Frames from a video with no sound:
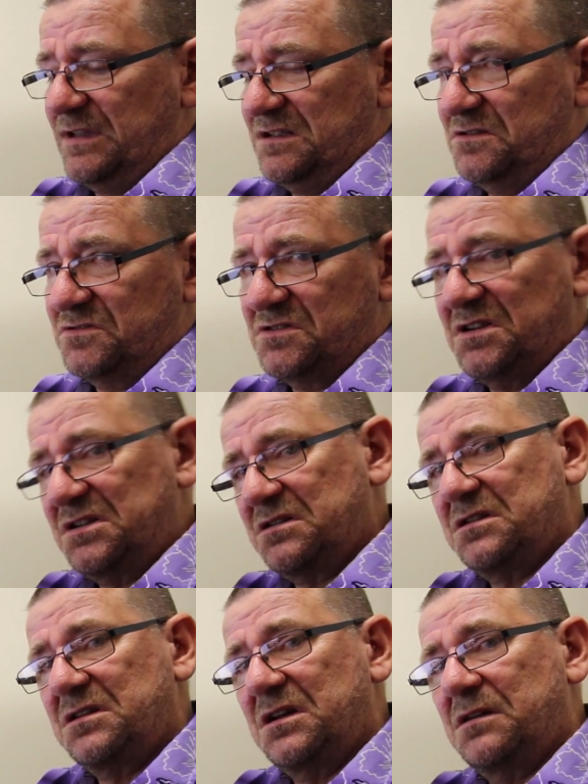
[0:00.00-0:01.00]
Looks like
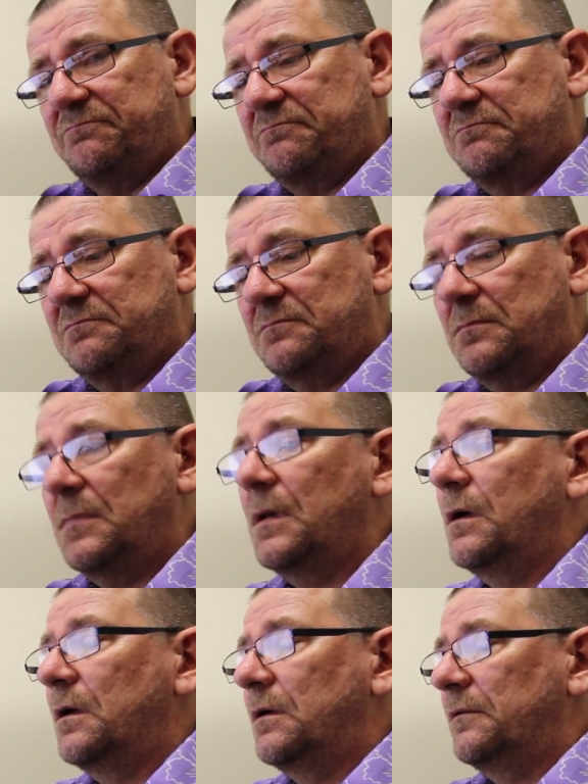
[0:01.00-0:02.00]

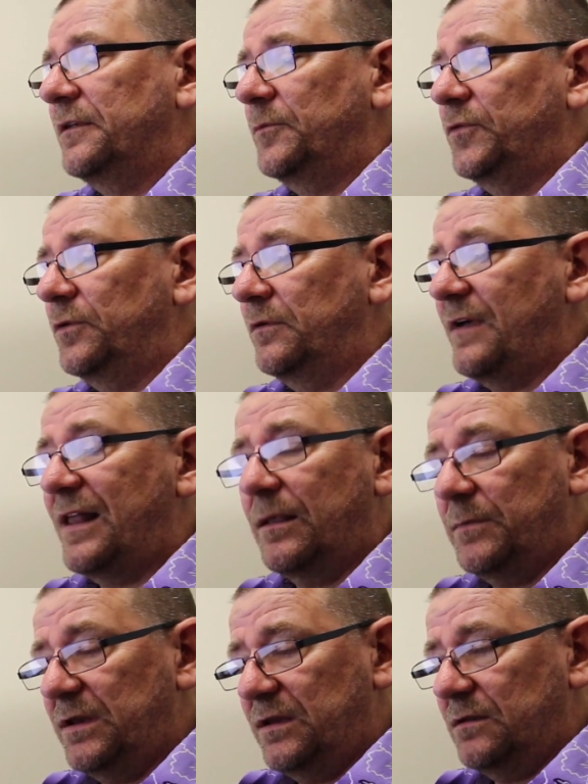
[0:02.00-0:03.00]
some sort of
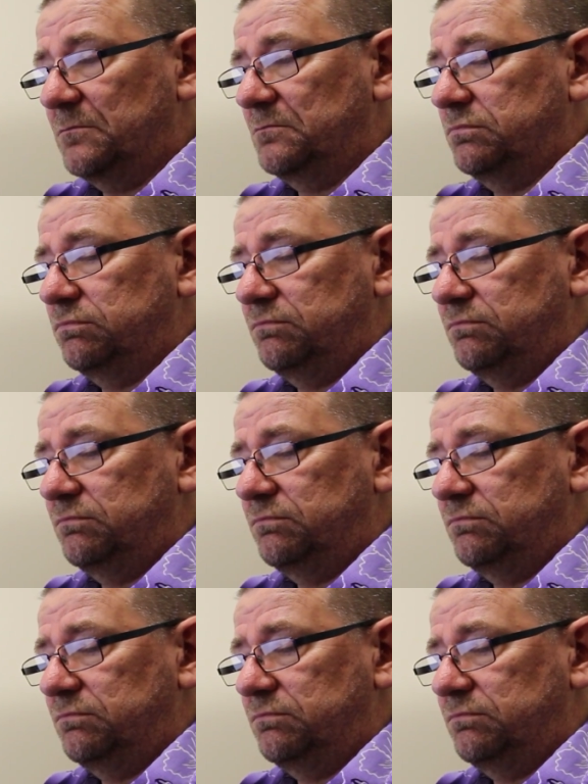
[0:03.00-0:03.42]
aluminium